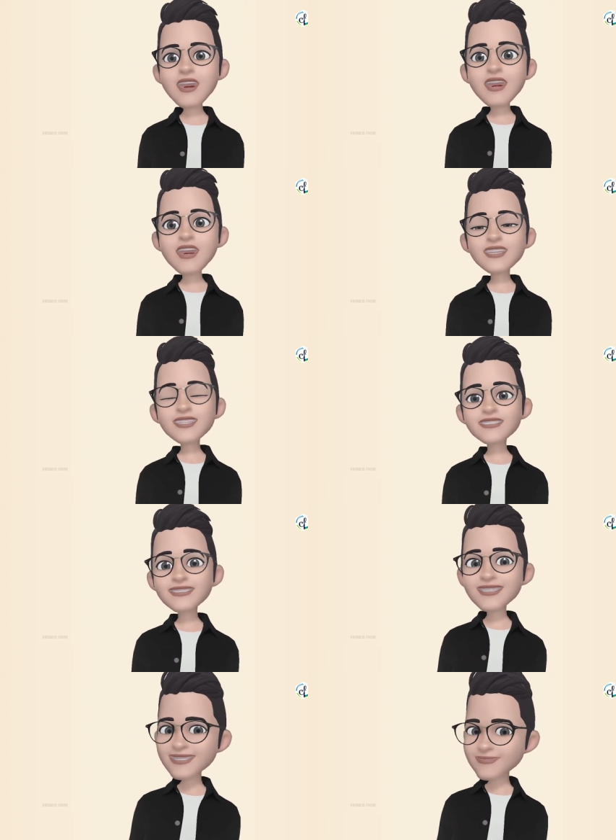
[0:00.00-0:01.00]
in the next
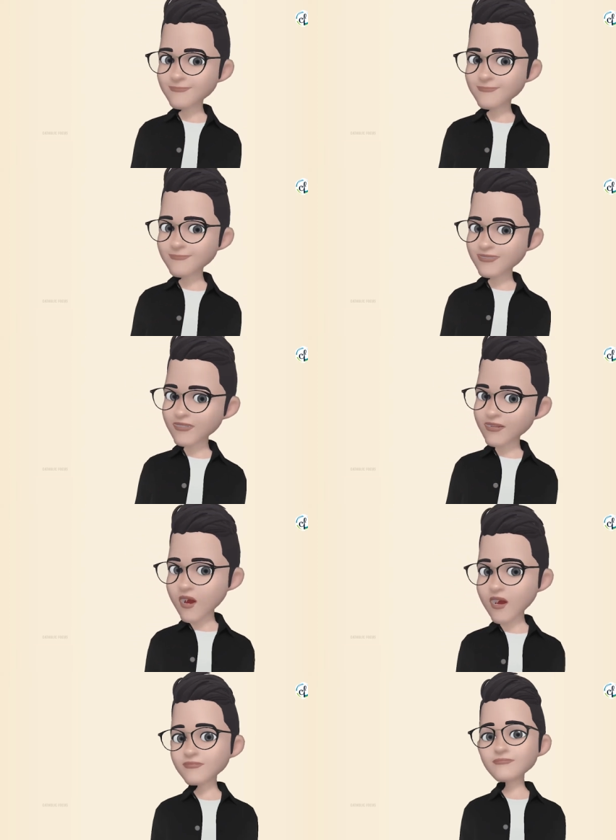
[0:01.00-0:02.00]
episode of
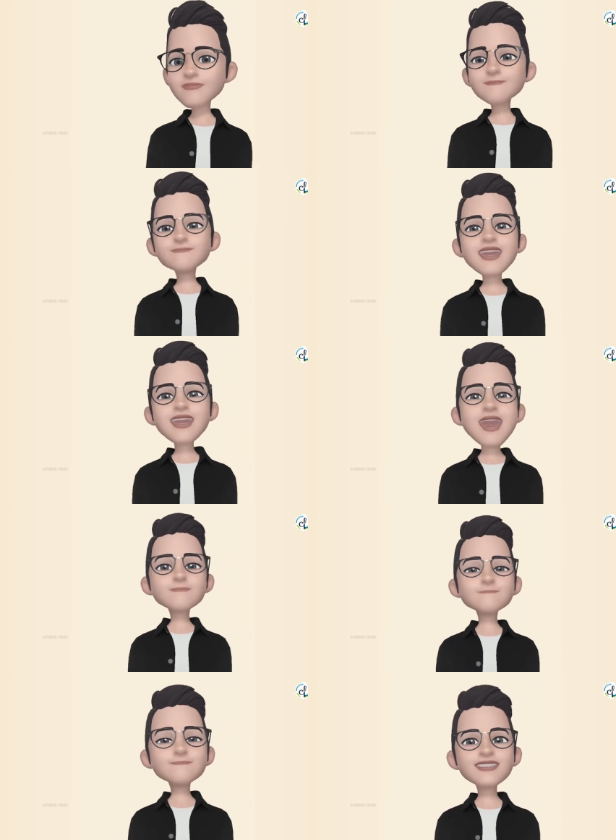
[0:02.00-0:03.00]
Biblia Meleti.